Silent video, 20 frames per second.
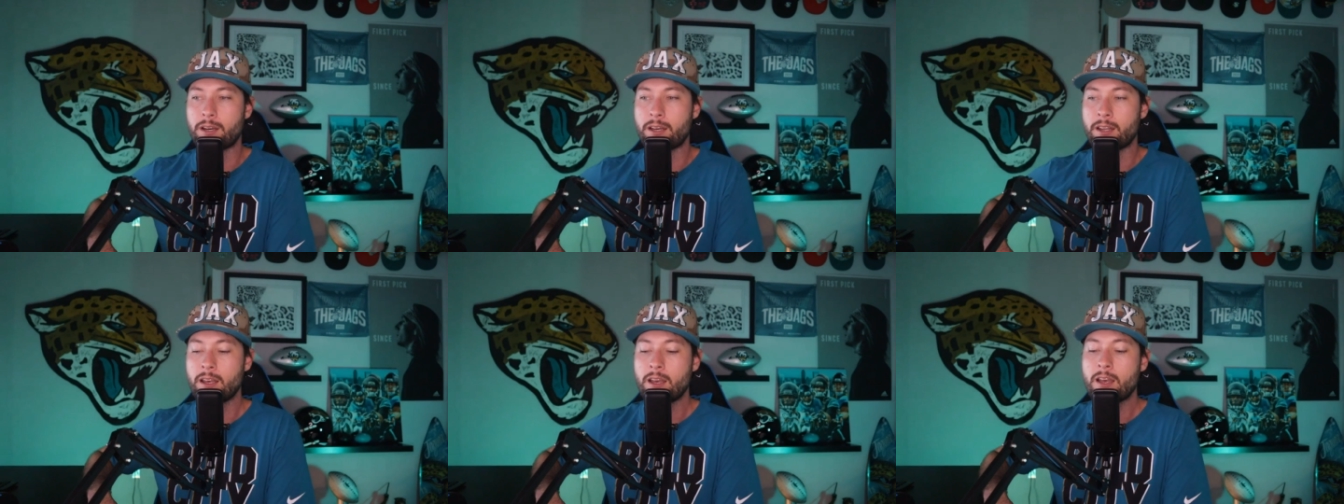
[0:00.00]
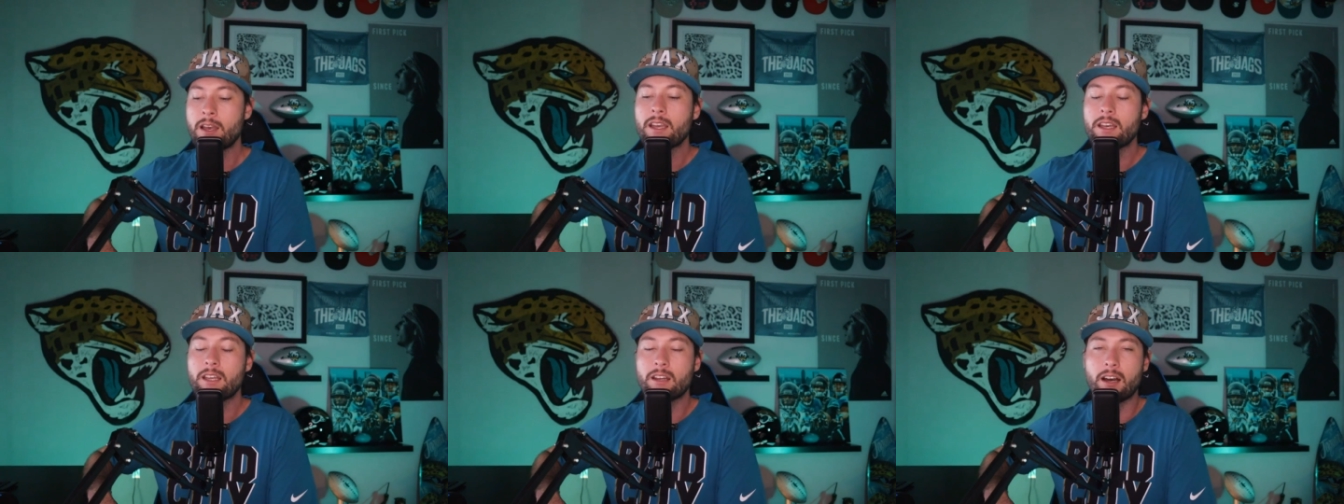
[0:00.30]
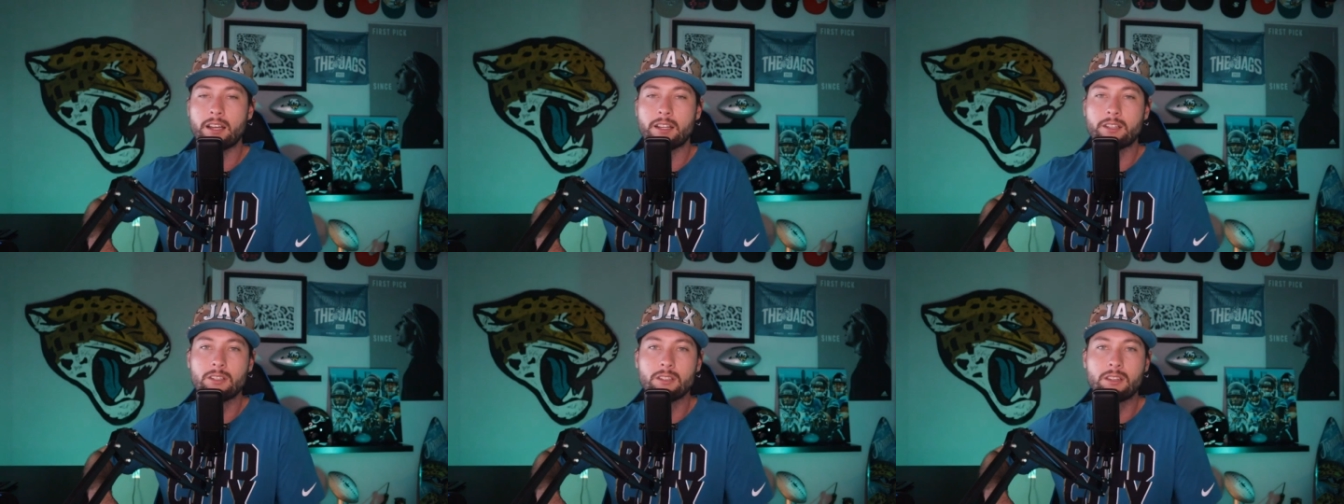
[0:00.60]
But, you
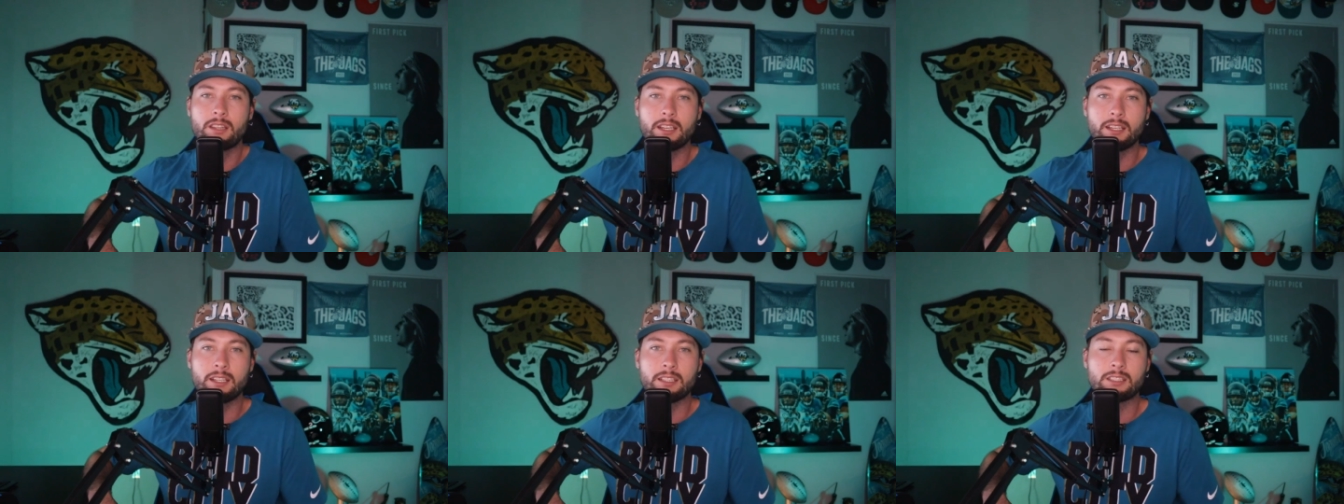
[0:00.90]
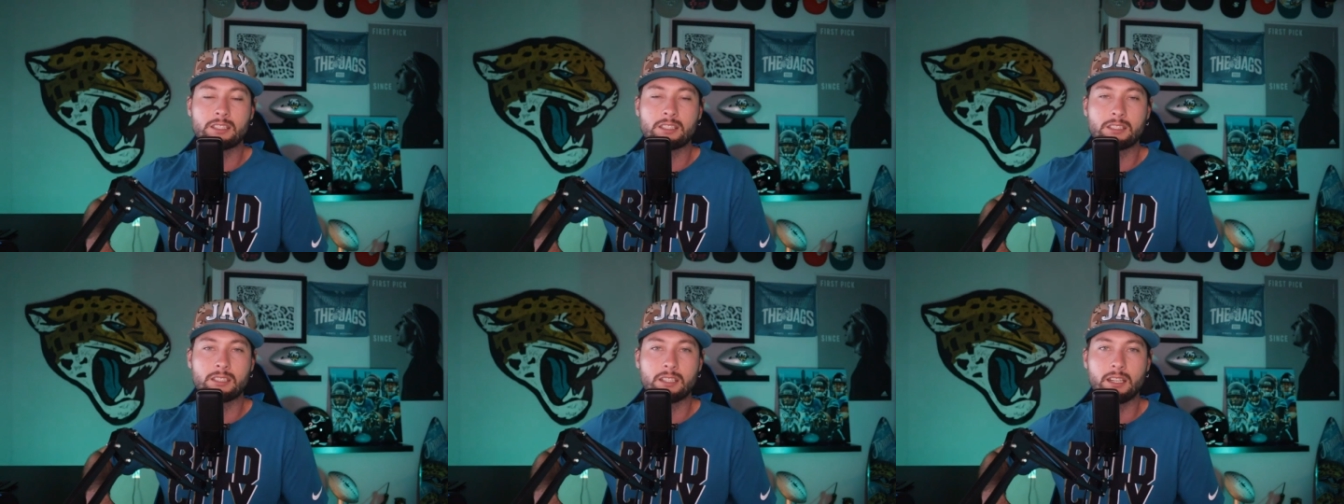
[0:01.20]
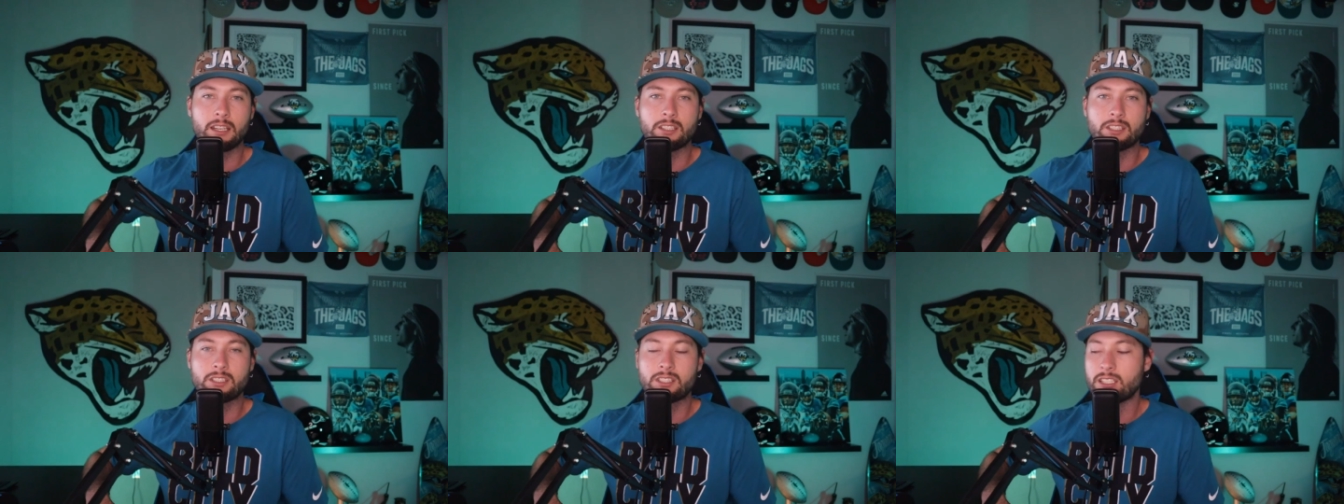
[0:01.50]
know, I do think it's
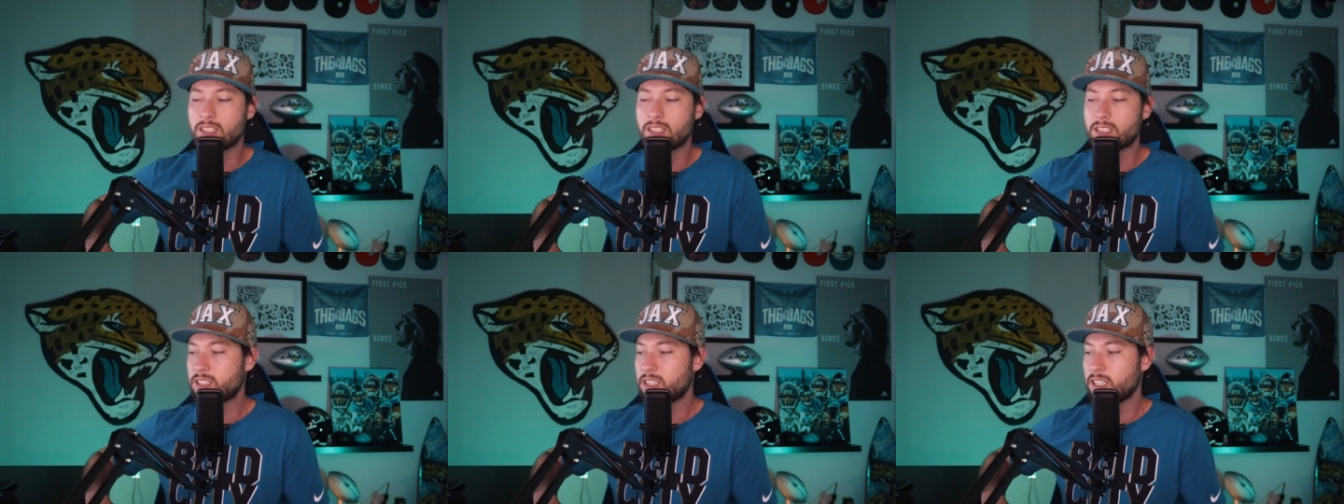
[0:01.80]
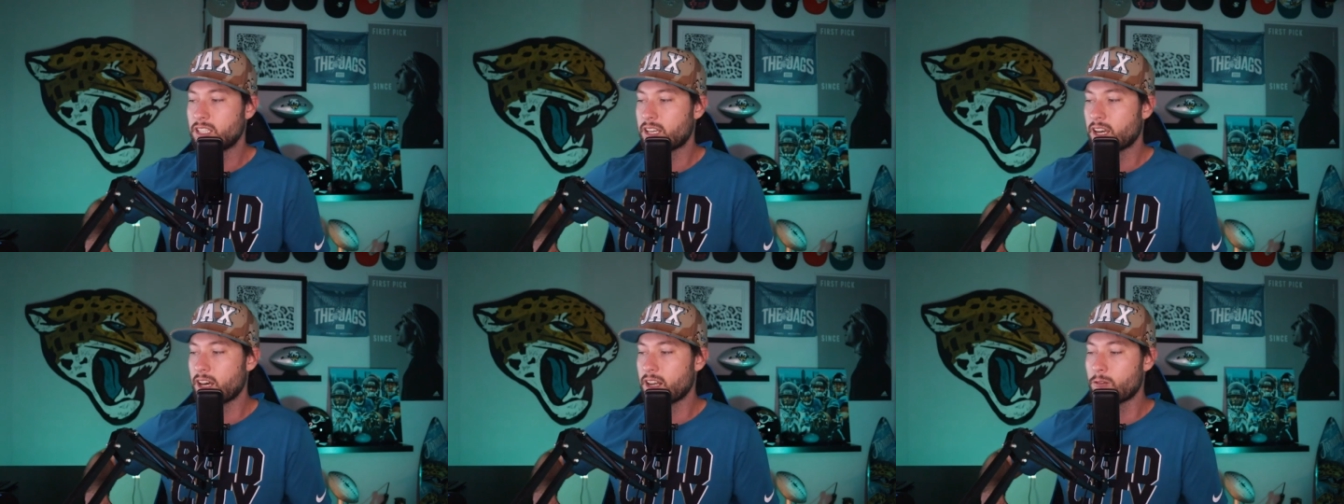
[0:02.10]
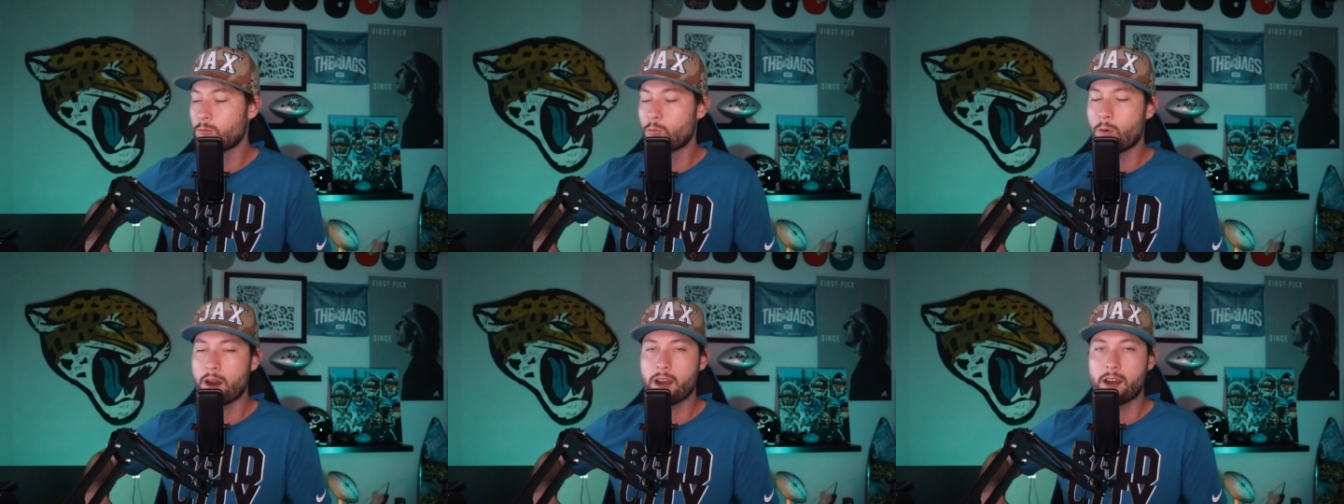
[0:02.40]
interesting to see
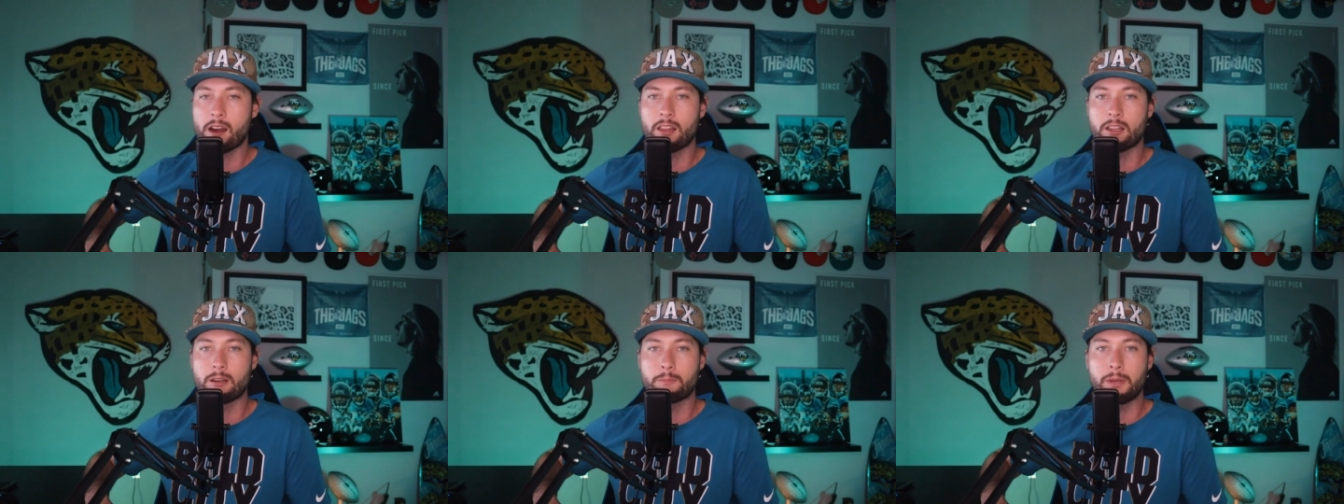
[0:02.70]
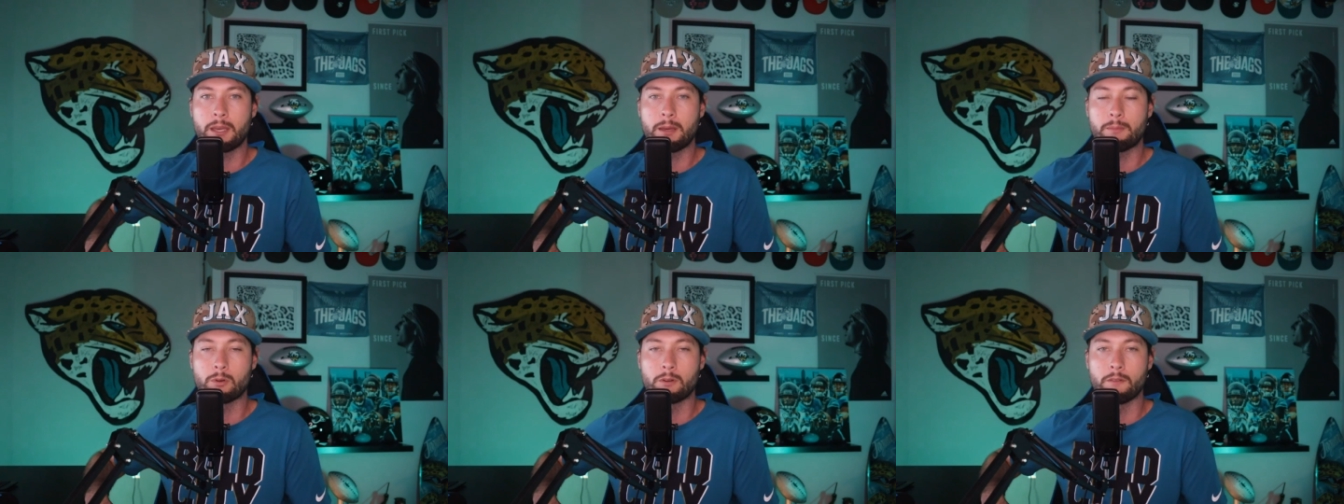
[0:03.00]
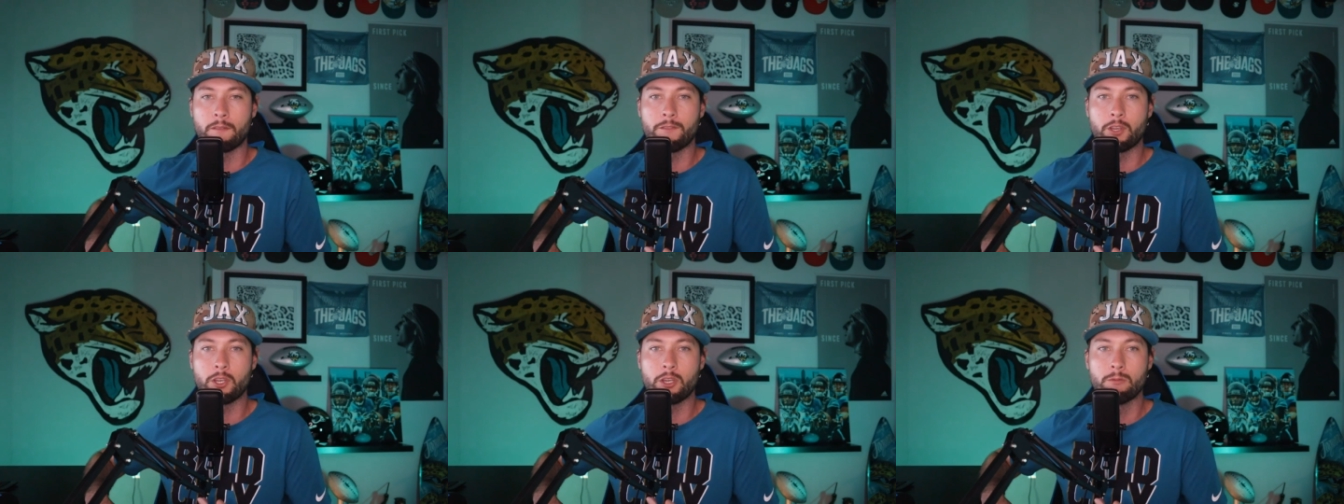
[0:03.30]
kind of where other
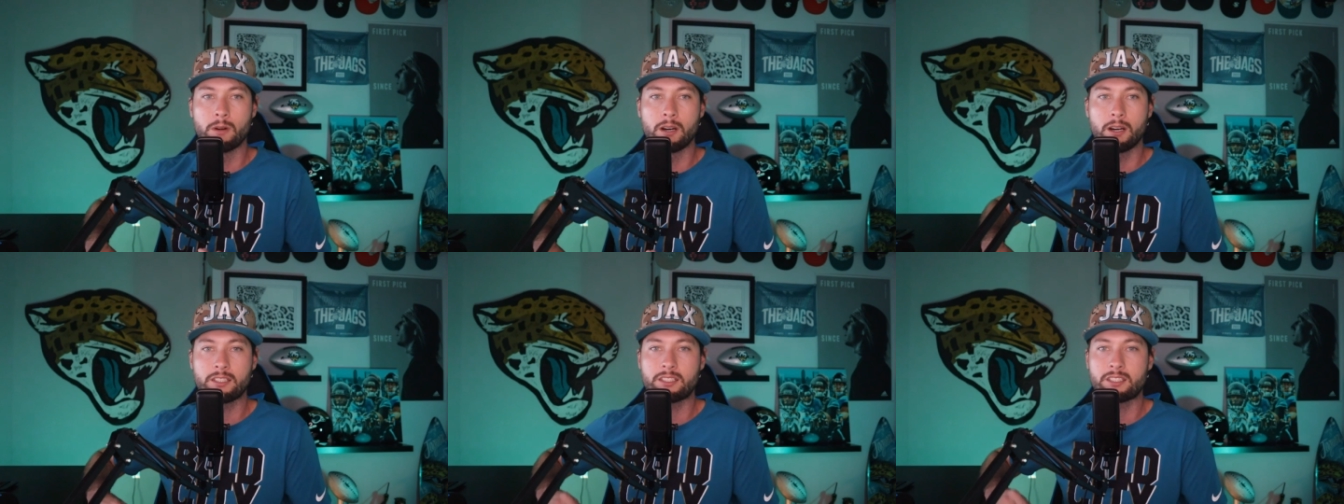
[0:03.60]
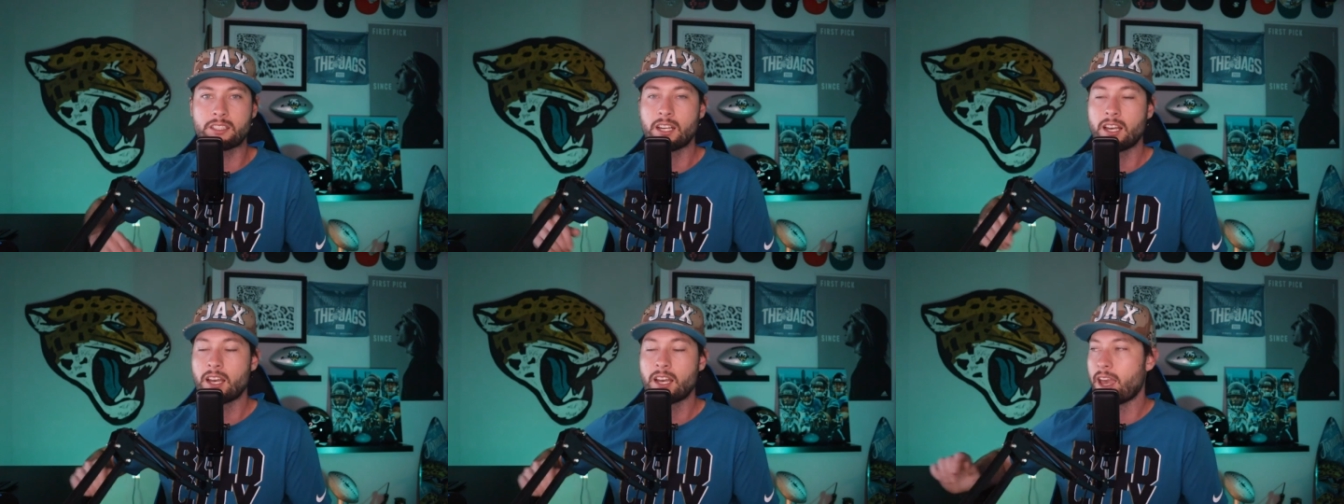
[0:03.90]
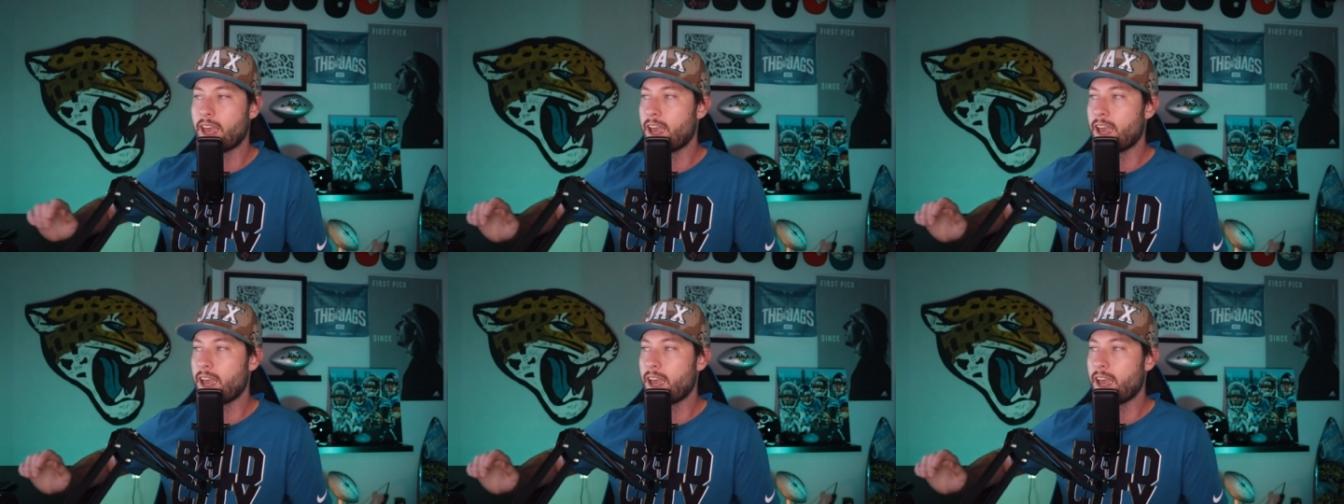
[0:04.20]
people view us.